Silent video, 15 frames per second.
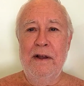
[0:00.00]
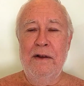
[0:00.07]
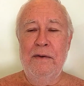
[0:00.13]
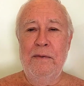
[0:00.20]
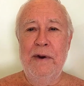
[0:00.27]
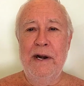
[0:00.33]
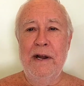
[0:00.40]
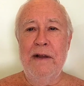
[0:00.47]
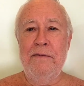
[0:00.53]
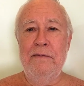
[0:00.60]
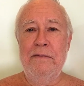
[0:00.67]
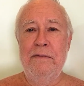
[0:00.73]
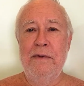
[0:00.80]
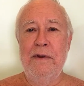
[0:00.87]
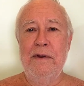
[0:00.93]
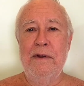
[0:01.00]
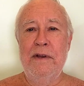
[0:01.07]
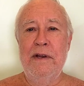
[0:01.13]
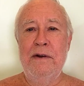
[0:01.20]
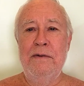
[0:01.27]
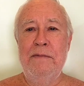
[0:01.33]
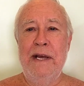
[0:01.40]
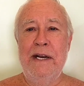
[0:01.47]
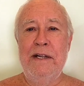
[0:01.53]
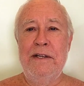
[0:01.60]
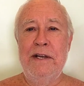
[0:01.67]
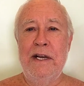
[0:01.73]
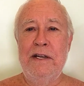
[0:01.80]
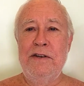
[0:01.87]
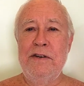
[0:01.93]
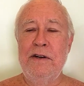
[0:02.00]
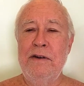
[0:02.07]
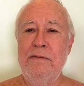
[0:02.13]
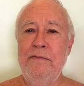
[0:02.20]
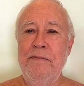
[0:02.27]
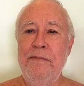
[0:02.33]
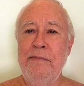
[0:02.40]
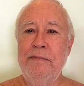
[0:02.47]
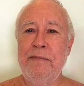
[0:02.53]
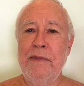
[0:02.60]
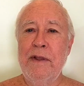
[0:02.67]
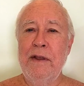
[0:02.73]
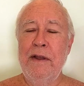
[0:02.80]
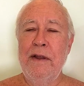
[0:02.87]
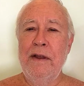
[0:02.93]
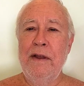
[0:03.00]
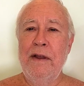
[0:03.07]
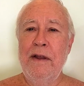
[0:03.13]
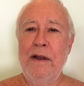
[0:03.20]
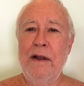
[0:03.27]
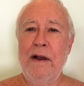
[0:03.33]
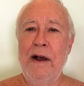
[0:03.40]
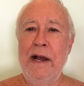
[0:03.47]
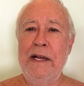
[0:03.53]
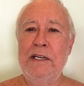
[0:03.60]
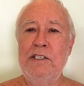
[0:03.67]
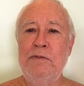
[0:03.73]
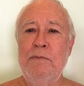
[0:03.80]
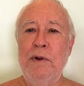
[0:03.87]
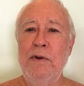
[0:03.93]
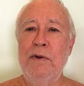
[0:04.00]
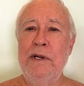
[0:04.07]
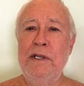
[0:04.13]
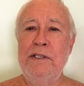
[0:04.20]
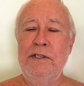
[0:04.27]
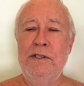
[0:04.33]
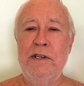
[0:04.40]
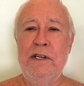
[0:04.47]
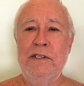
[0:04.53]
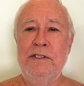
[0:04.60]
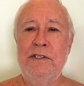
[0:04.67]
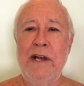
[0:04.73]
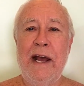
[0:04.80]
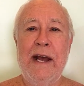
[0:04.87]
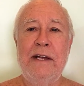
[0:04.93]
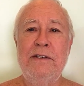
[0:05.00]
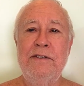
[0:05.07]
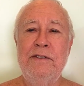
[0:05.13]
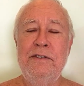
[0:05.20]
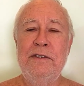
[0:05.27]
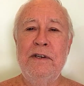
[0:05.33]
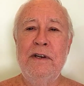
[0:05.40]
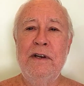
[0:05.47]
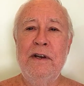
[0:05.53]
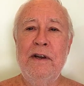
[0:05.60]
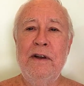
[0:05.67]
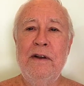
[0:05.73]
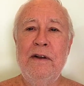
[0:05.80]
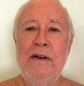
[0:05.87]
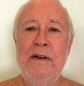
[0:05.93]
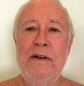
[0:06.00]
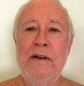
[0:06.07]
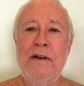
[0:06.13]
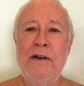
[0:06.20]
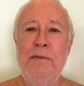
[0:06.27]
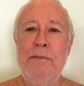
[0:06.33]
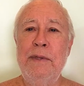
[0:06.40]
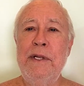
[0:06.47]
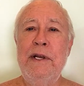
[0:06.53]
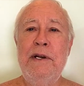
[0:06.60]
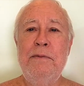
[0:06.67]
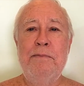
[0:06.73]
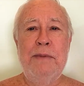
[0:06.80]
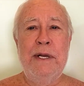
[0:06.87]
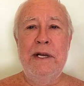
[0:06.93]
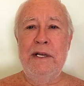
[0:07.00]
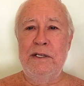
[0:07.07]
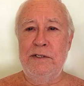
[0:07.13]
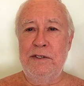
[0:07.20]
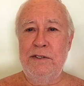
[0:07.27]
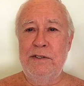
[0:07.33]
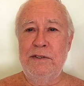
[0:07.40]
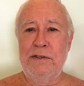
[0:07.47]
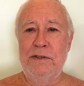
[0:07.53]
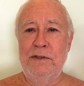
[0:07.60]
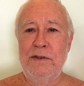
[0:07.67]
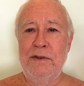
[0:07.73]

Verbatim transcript: When I'm in meditation, I experience this as complete peace